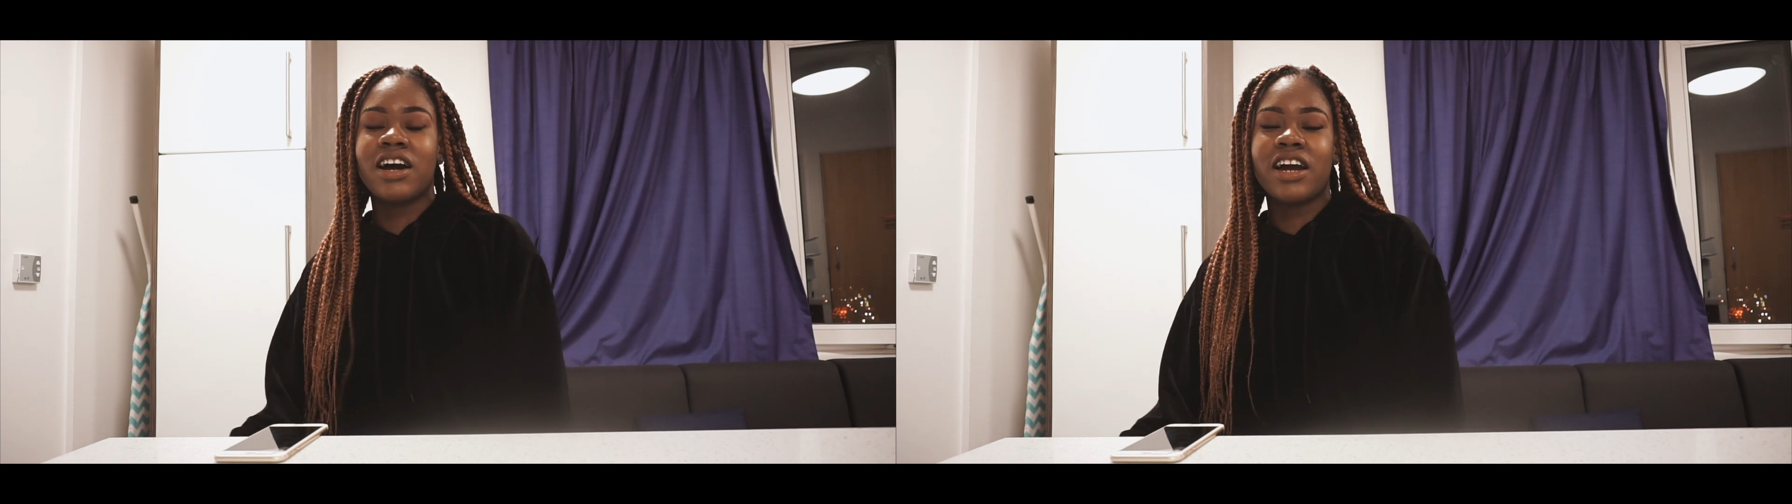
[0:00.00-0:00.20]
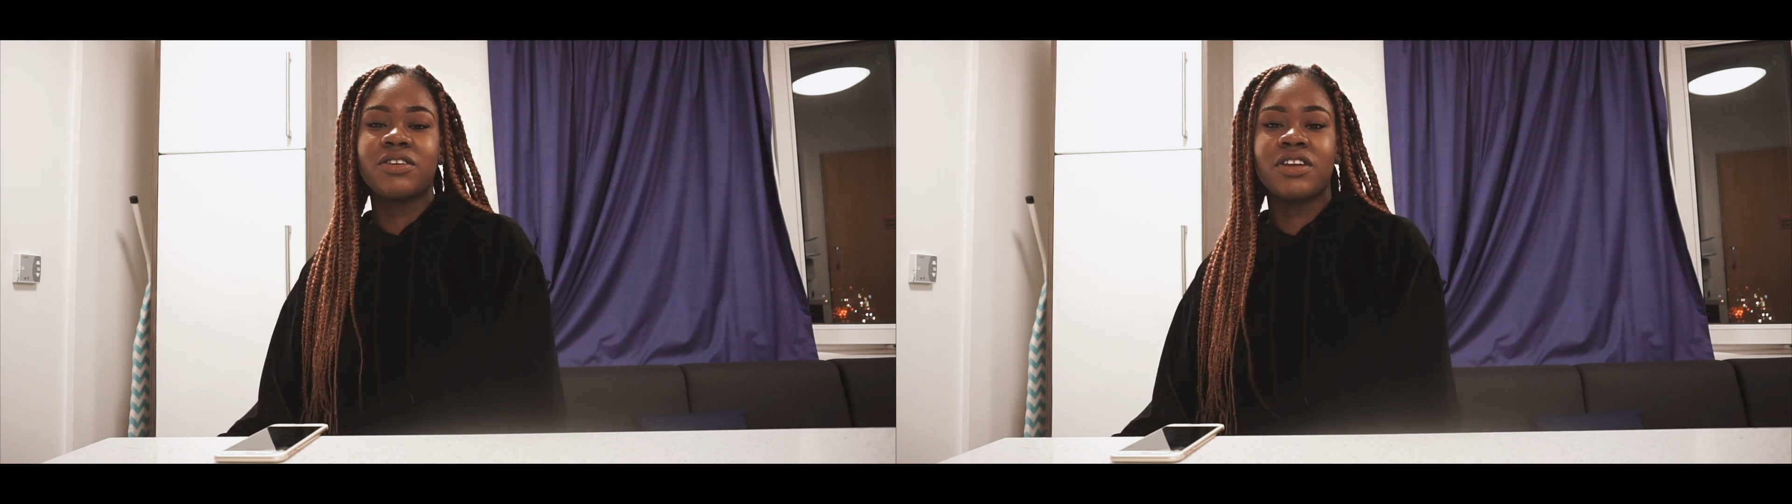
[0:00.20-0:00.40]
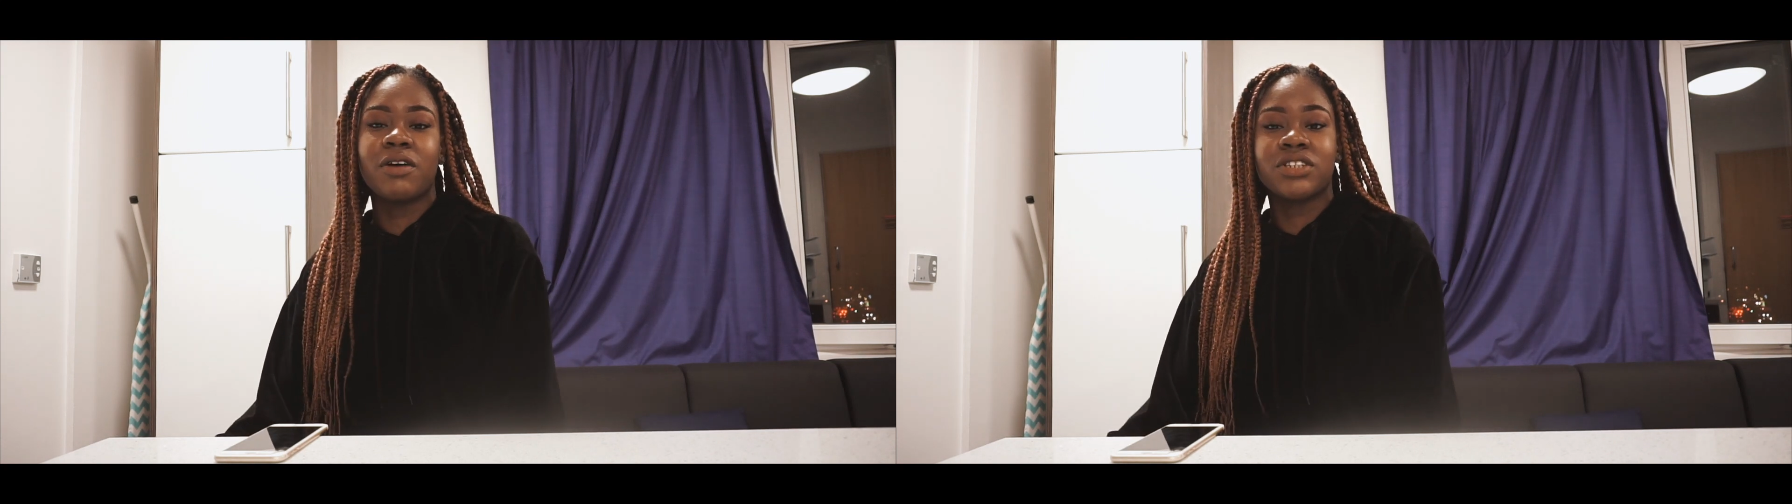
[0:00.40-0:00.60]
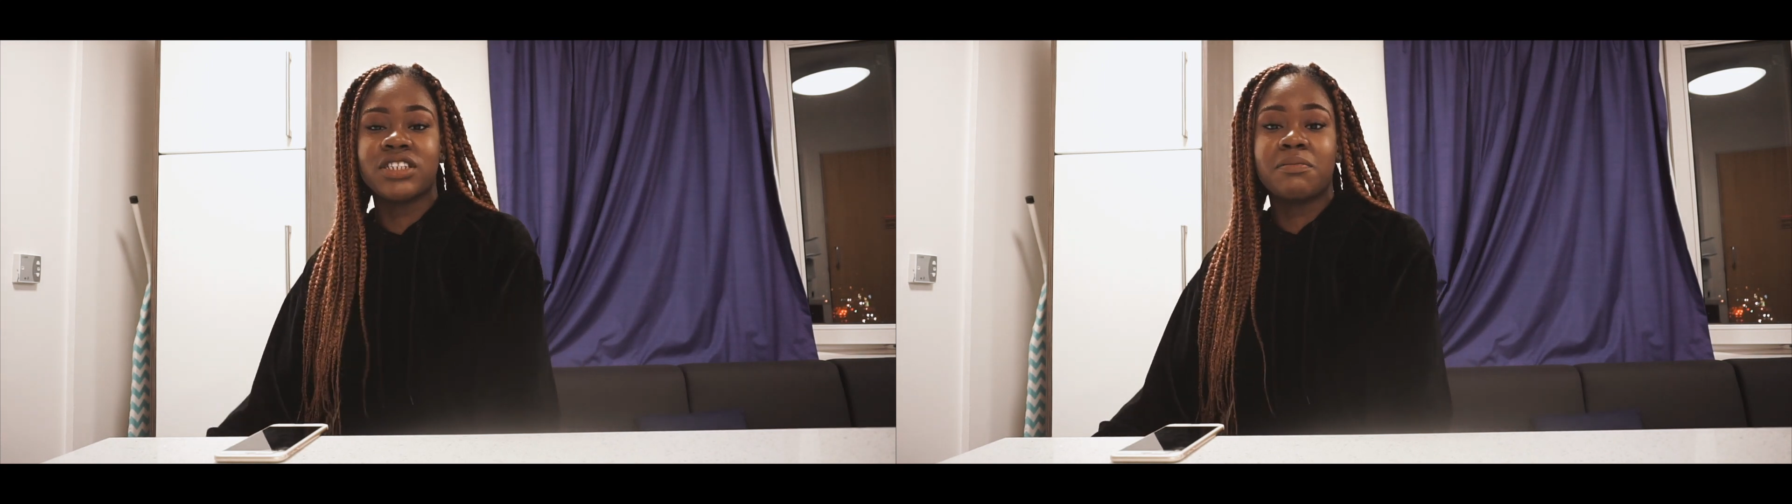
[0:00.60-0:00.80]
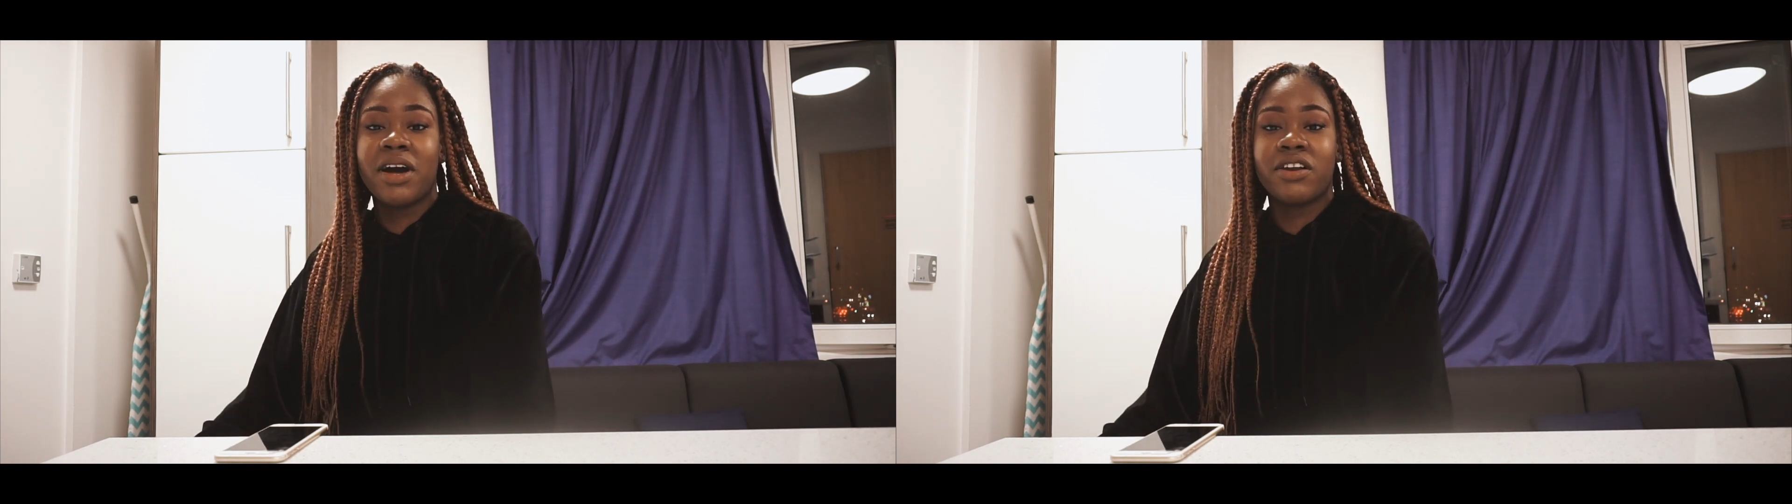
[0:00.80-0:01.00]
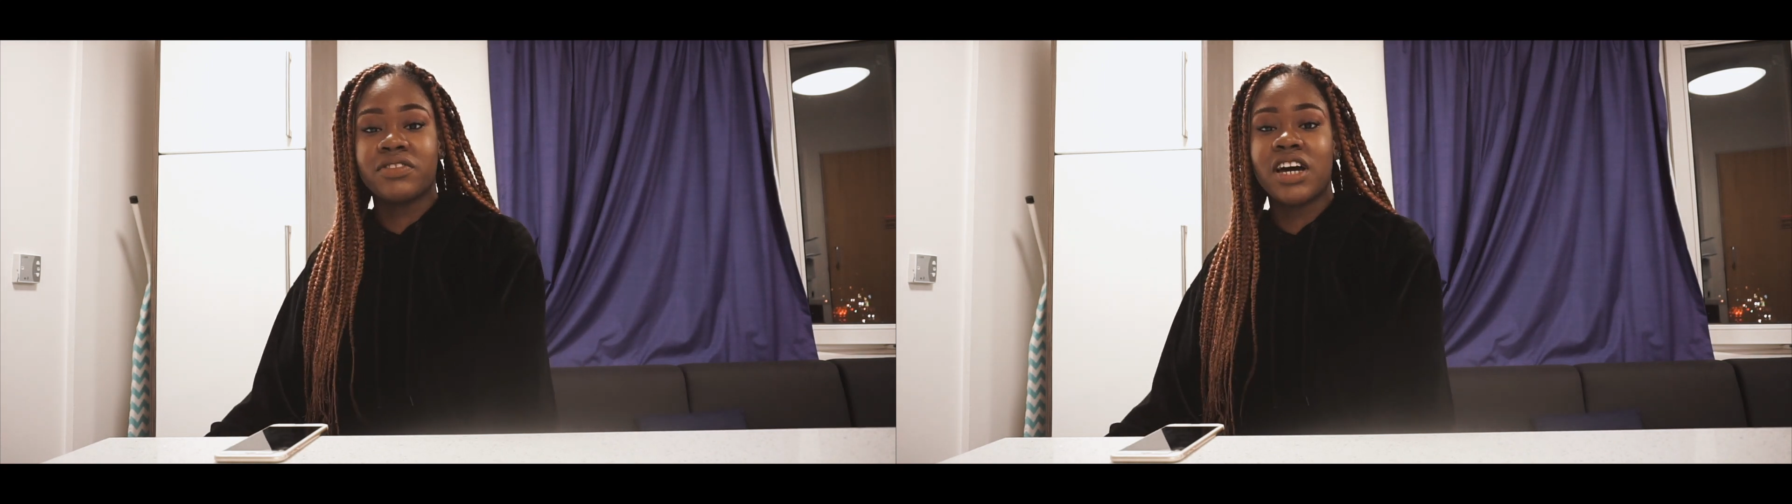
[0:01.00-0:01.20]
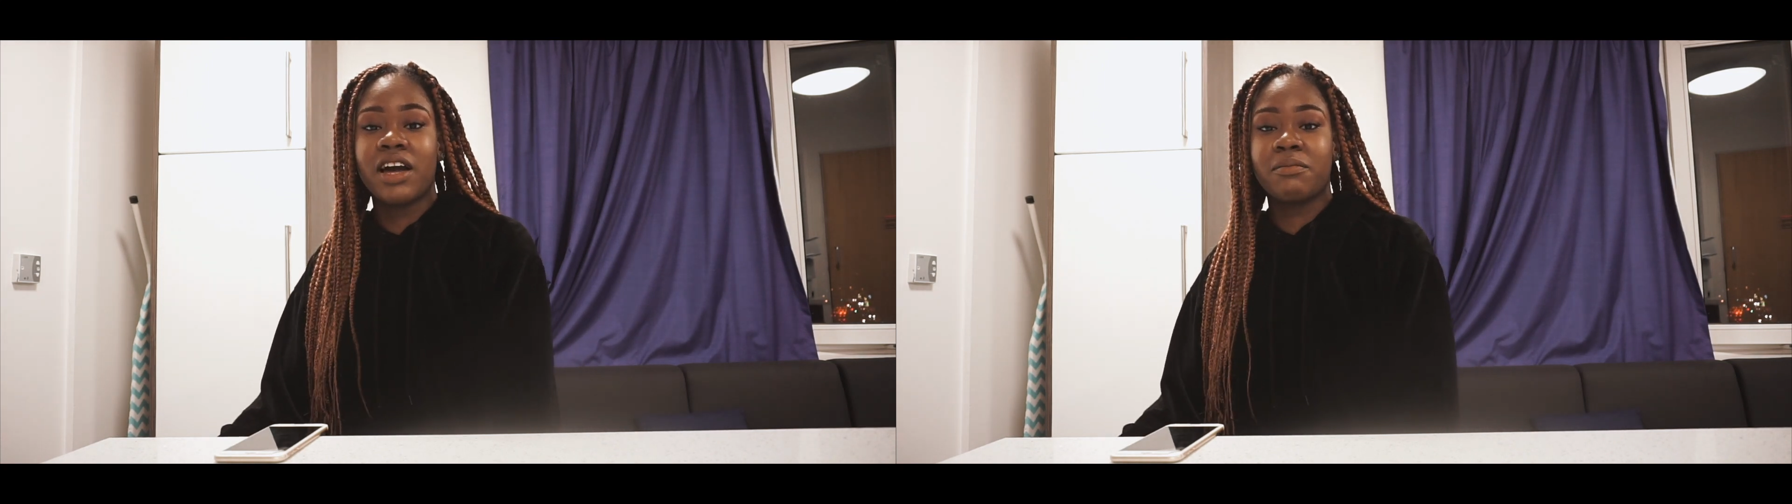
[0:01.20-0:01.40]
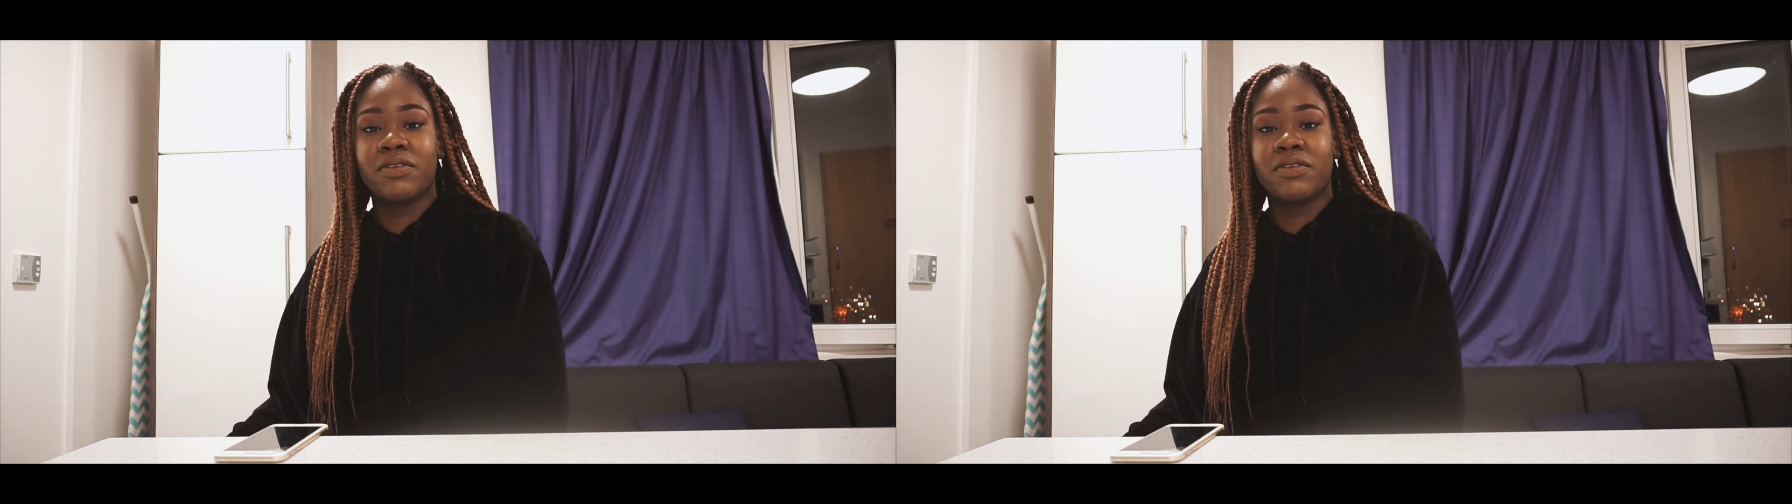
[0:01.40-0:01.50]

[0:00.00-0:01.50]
I knew that was just a matter of time